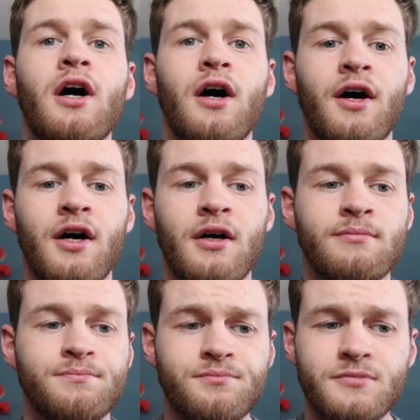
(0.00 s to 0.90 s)

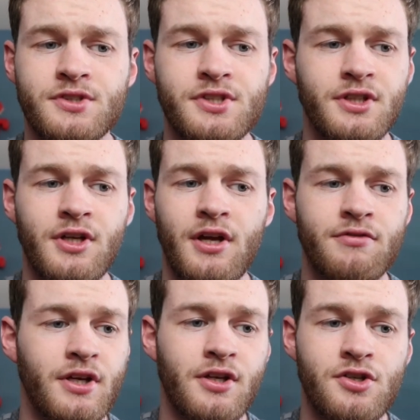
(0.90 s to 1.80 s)
um, and see
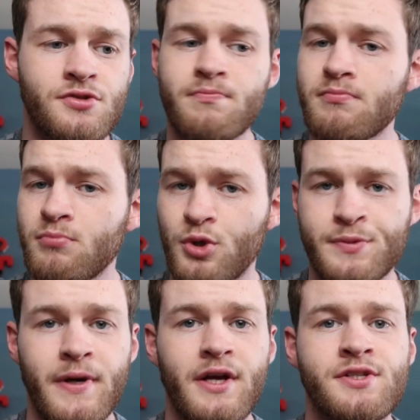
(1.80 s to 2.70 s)
if they can just
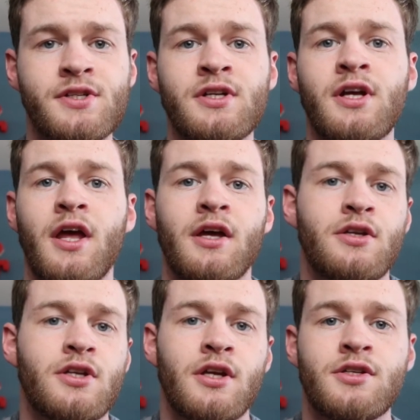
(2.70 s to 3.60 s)
push past it
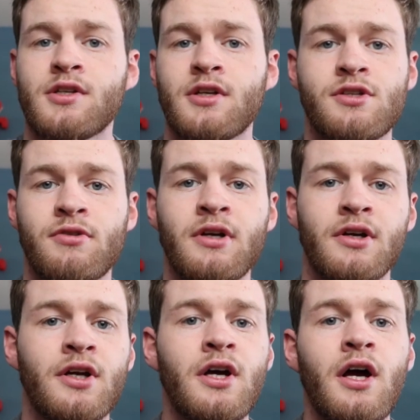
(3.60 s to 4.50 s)
and get to the next
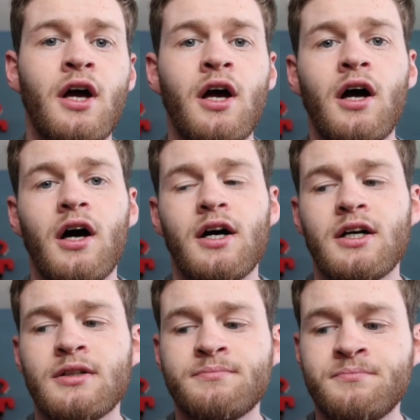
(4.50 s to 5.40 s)
round.
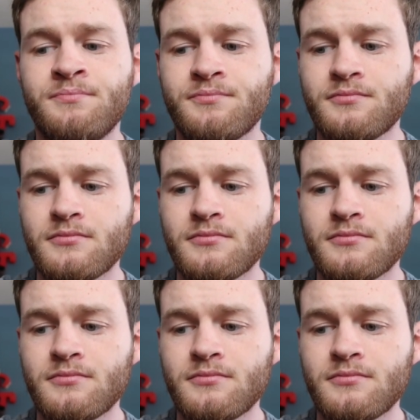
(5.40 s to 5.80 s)
Um,